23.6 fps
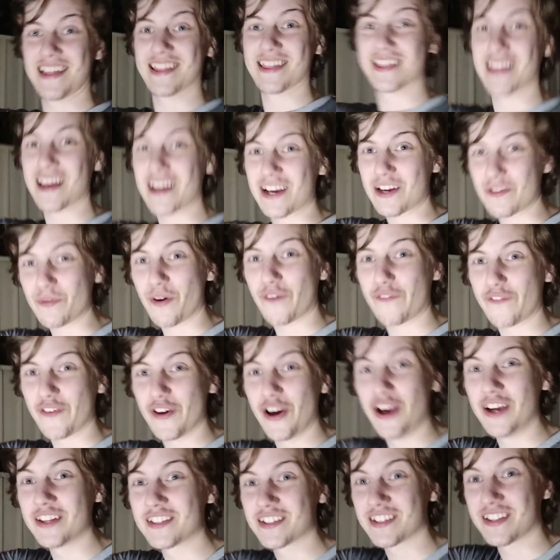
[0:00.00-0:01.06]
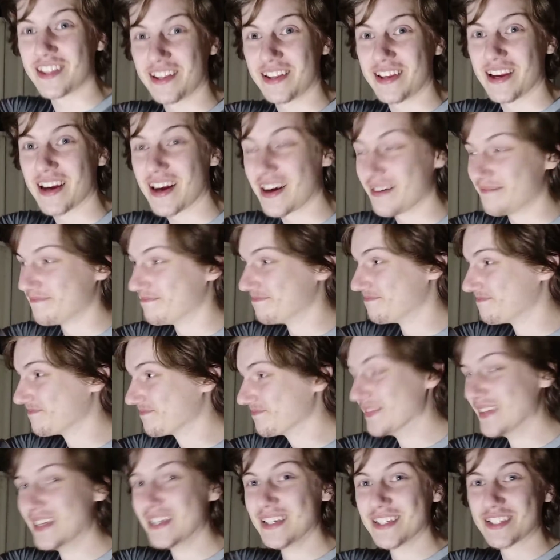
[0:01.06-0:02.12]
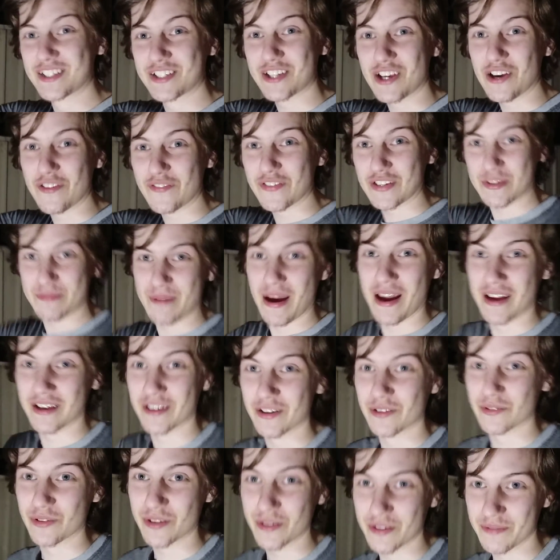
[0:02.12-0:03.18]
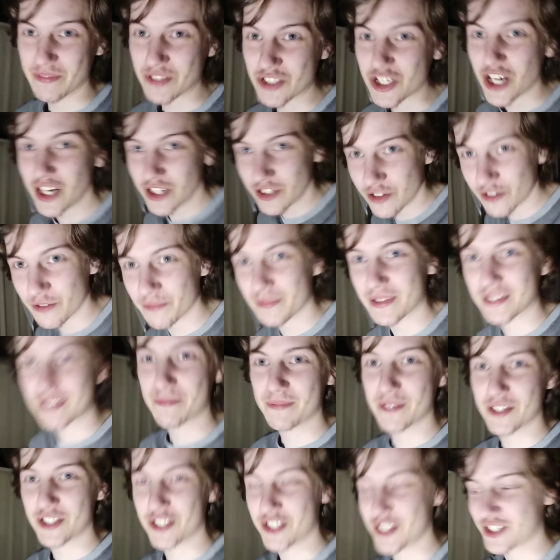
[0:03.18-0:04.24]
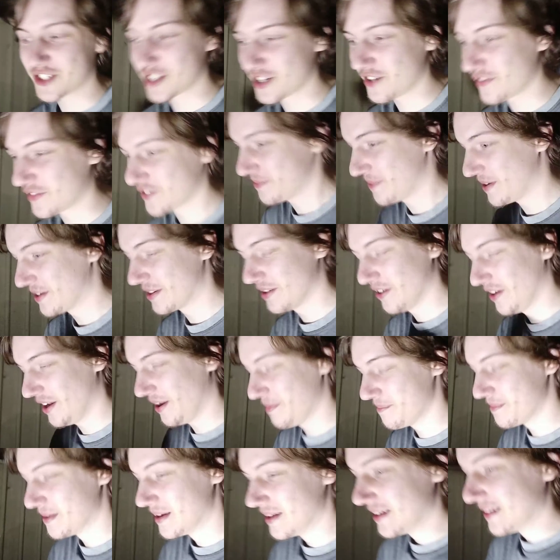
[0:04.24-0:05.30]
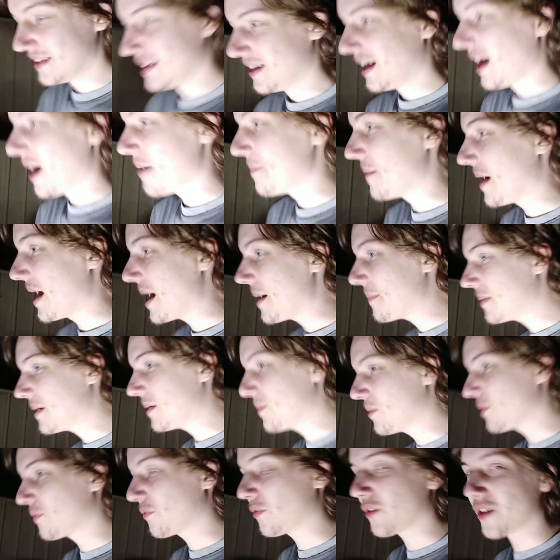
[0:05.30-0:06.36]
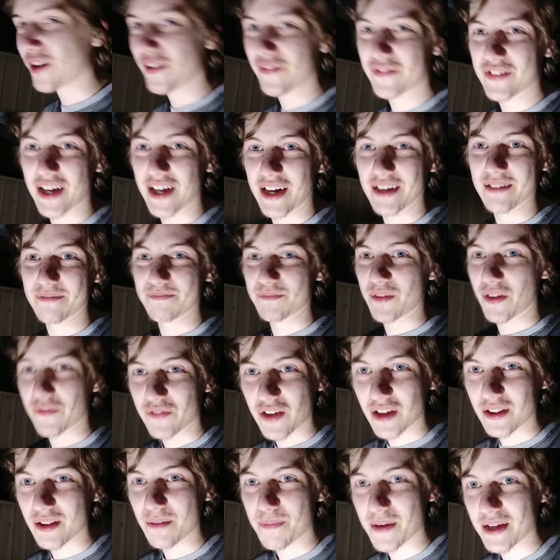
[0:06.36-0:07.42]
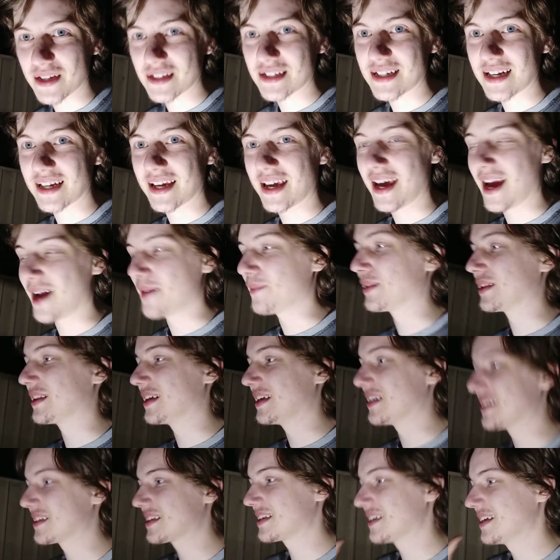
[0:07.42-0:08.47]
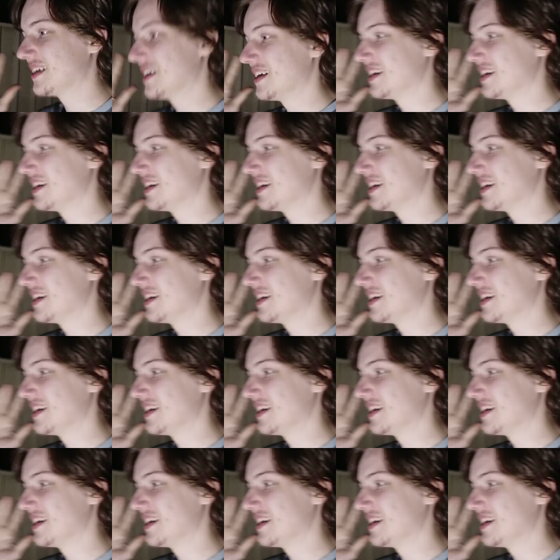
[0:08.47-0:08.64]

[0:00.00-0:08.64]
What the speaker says: they can refer to the service manual, the genuine Mitsubishi service manual. I'm happy with what I've done. I've done the best I can with this.